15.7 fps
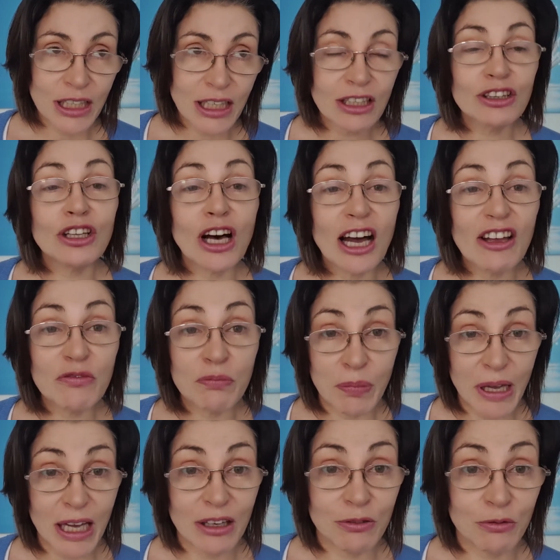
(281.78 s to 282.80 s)
life
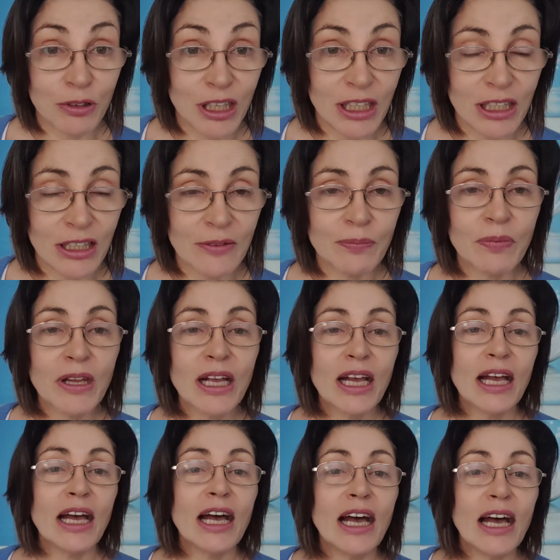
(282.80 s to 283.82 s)
pattern reading,
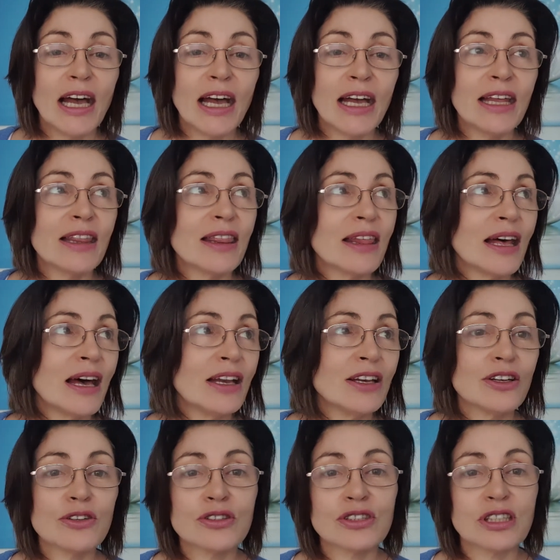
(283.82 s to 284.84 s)
and that
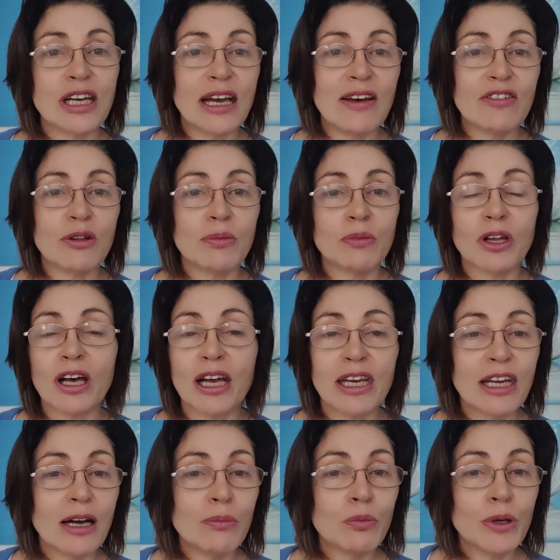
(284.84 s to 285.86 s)
used to have them
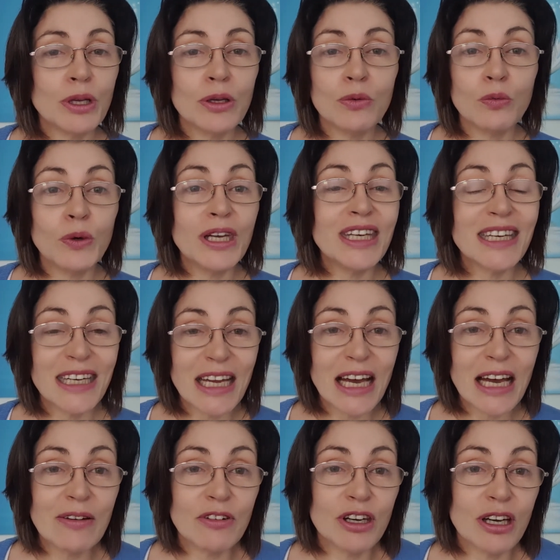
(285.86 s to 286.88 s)
lined up. We didn't
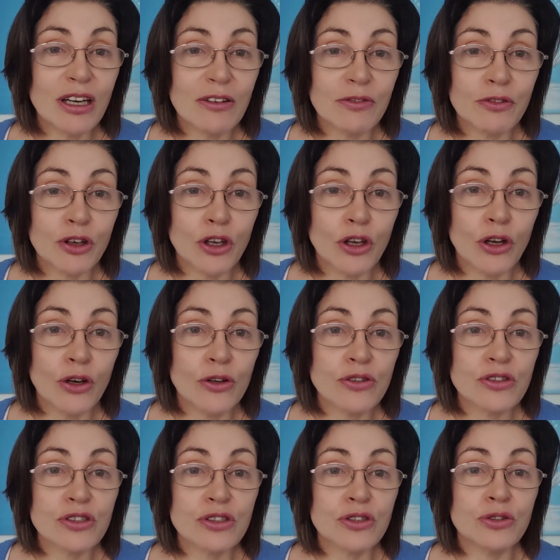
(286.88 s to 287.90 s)
have enough
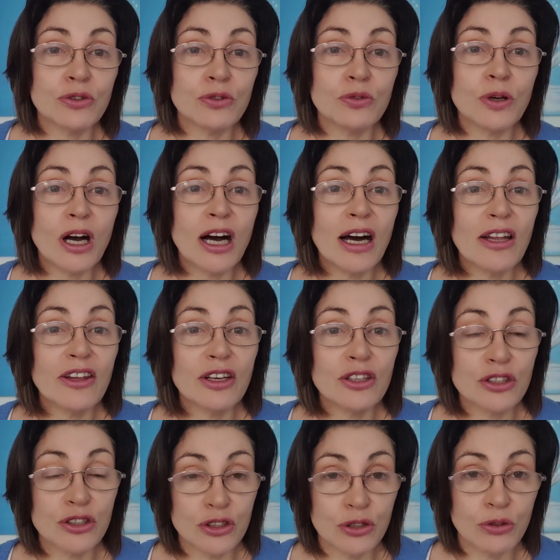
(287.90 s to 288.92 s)
girls to either
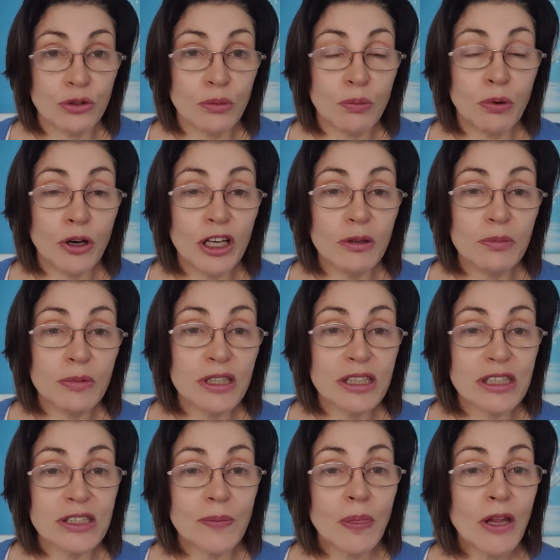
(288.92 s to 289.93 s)
do
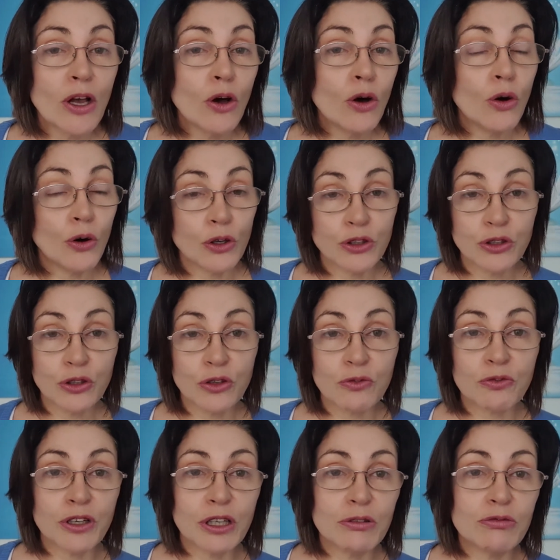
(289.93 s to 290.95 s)
appointments or do the
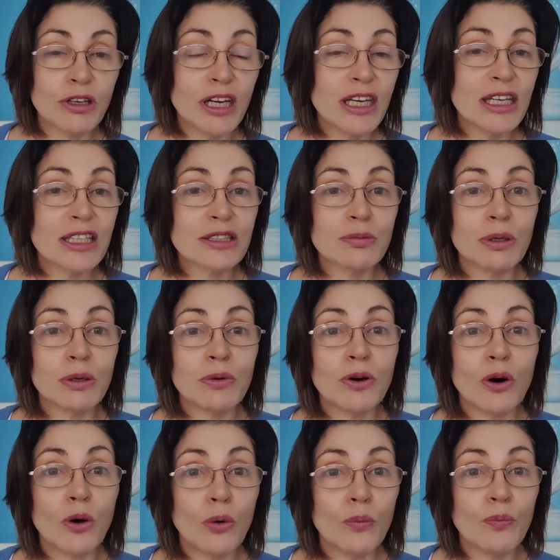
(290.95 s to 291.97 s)
free readings. We
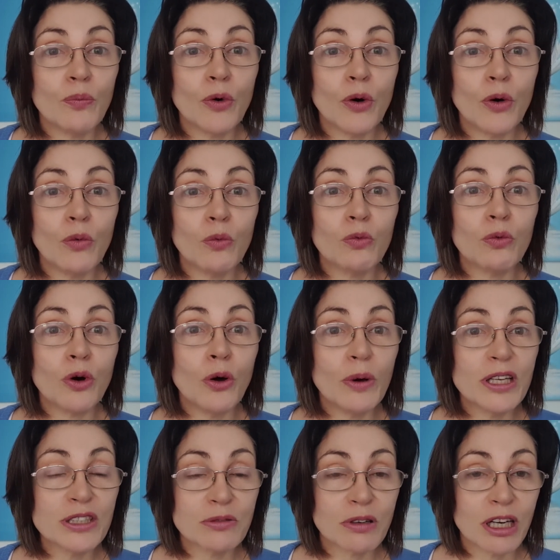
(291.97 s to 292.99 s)
were
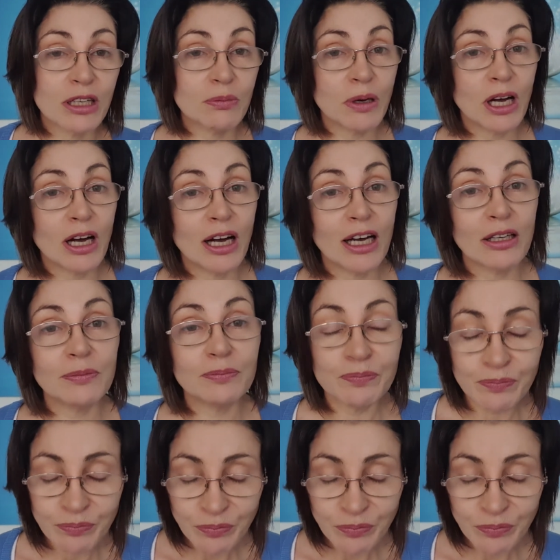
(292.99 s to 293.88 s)
always running behind.